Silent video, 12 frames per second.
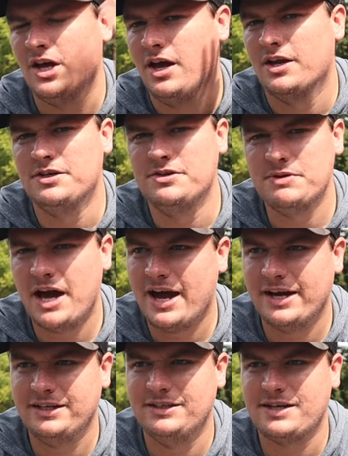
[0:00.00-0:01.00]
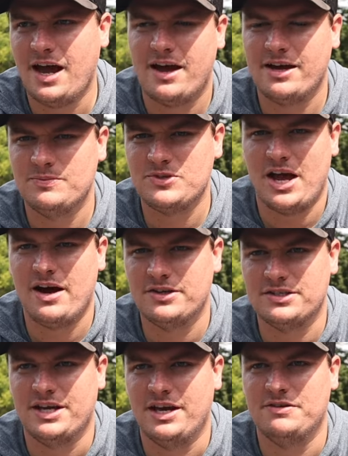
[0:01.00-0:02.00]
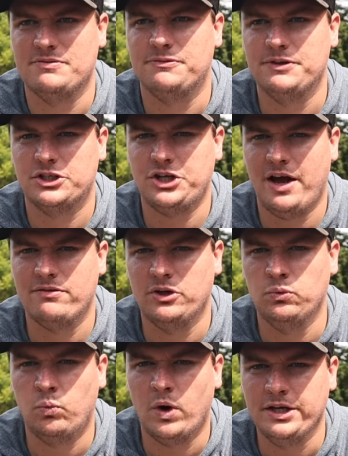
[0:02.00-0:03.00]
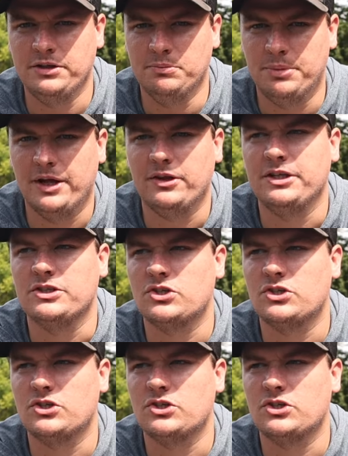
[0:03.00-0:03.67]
9 times out of 10 fish have a white belly.